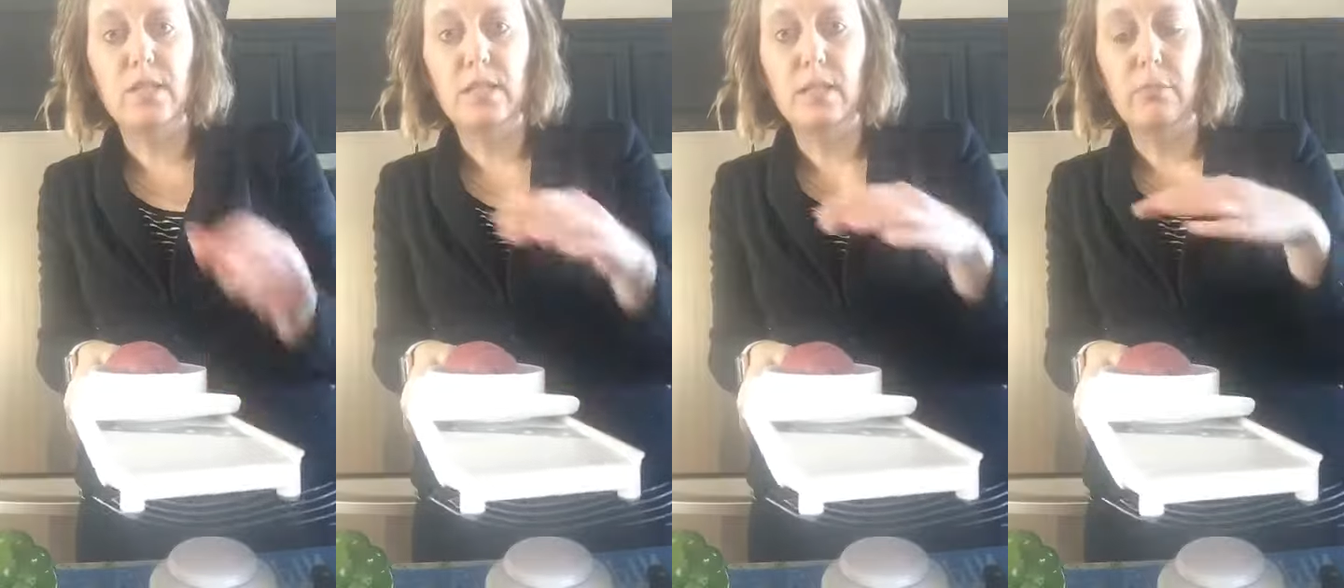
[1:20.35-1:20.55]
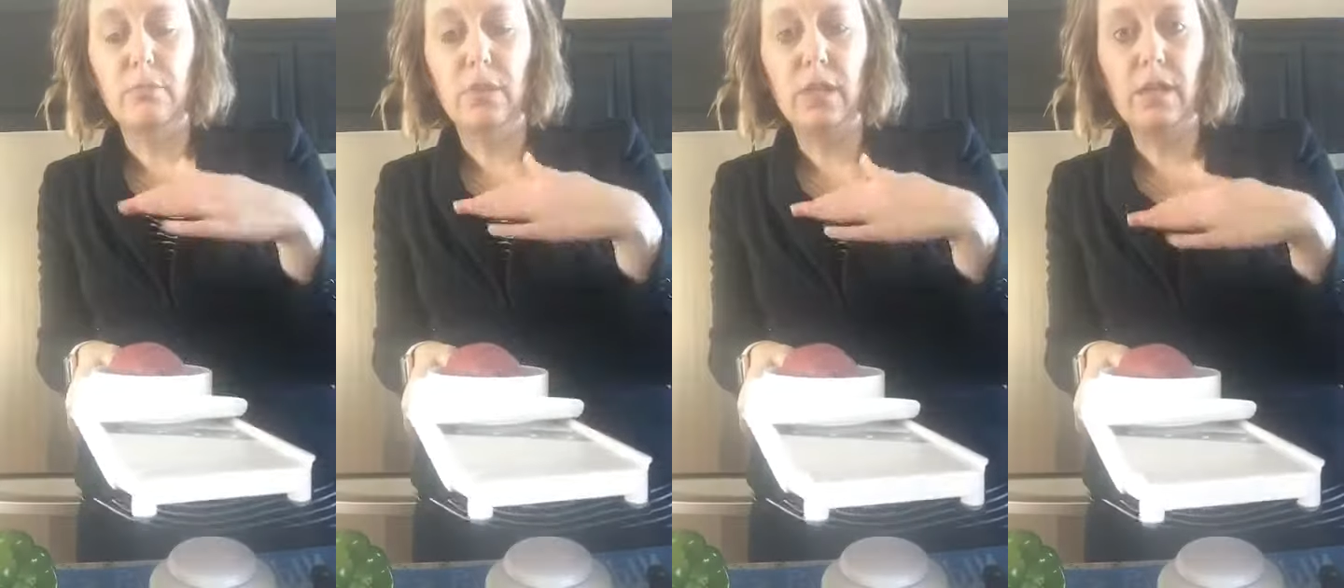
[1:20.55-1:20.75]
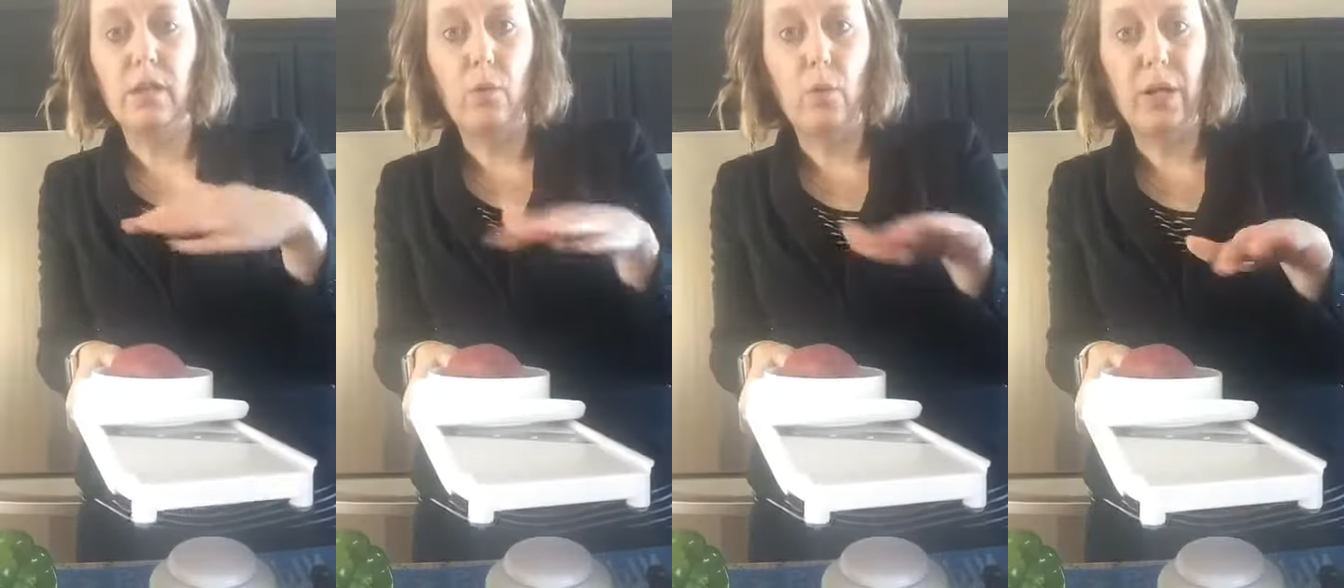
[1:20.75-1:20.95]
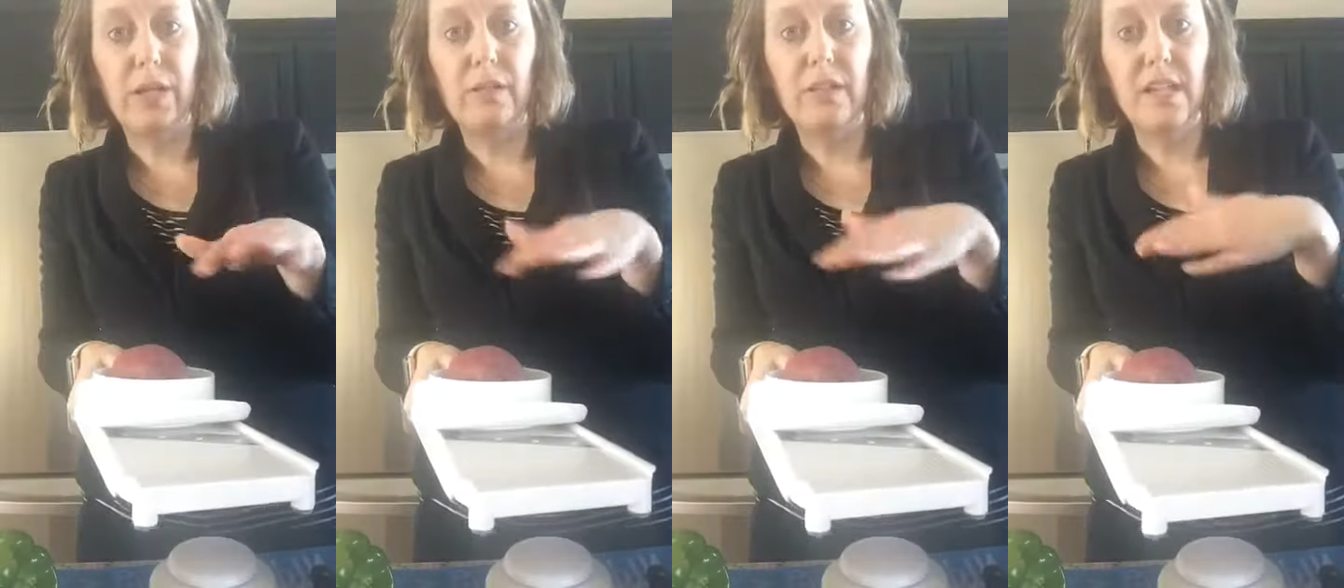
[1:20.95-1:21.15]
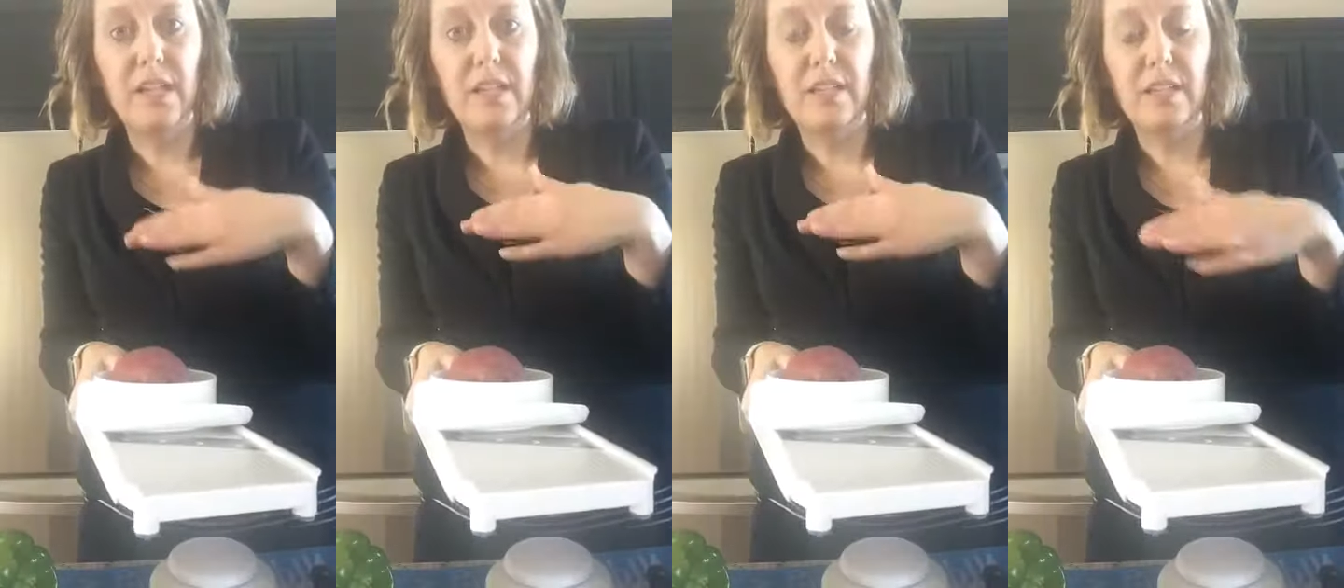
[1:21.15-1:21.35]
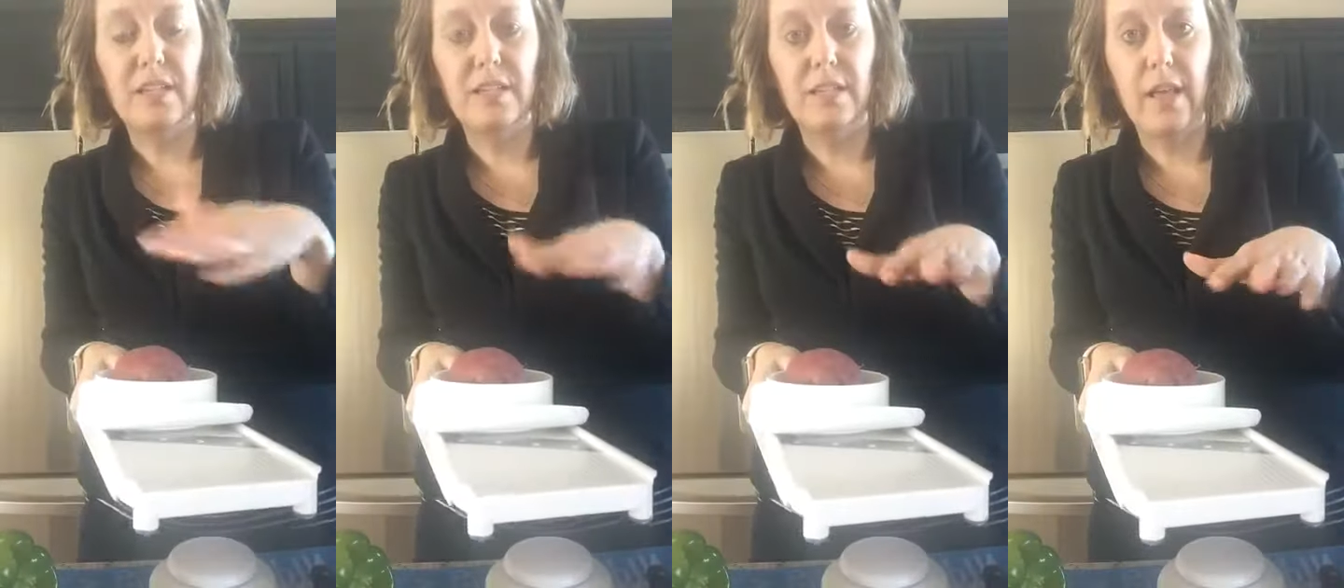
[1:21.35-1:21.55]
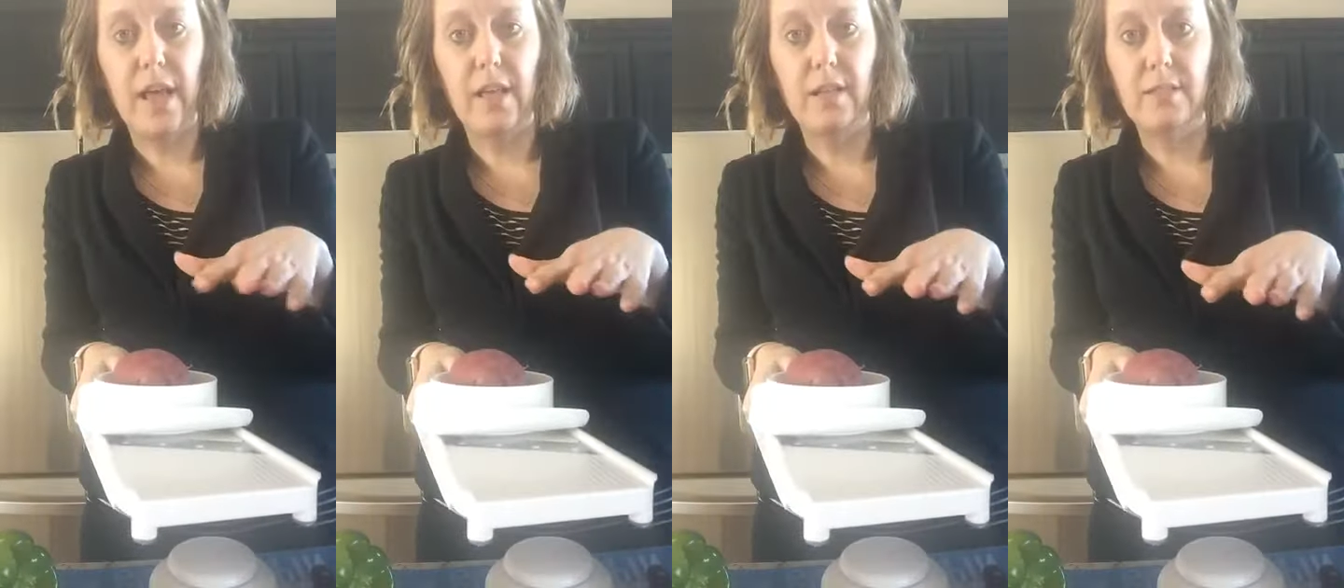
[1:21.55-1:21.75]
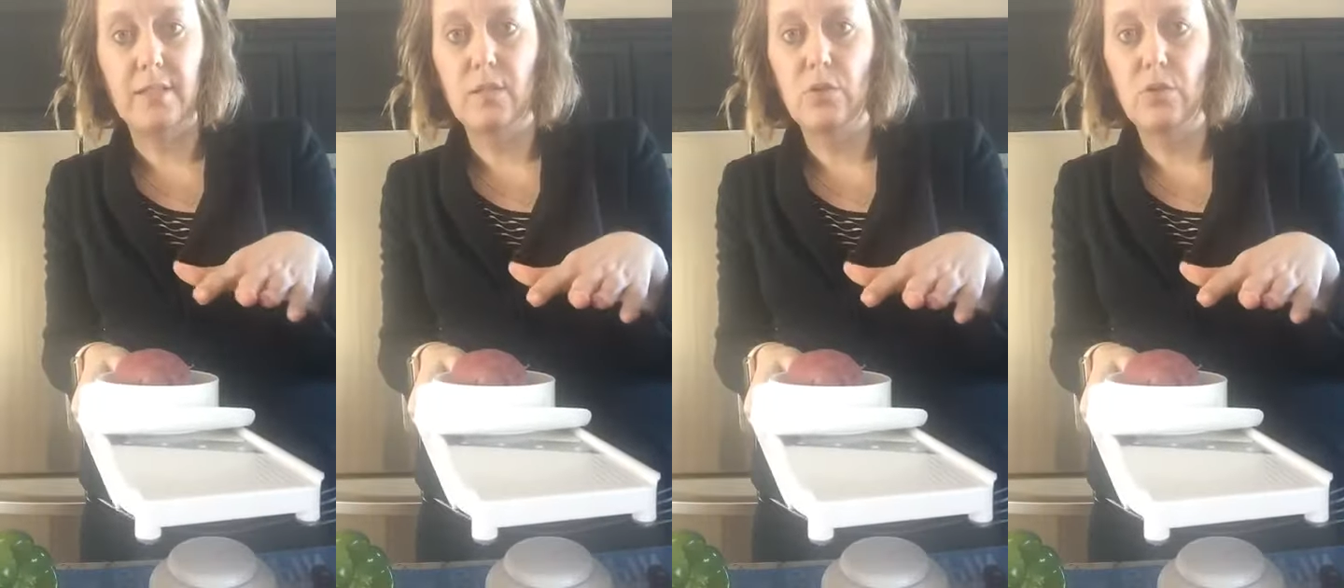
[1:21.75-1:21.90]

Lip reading: simply quickly slice.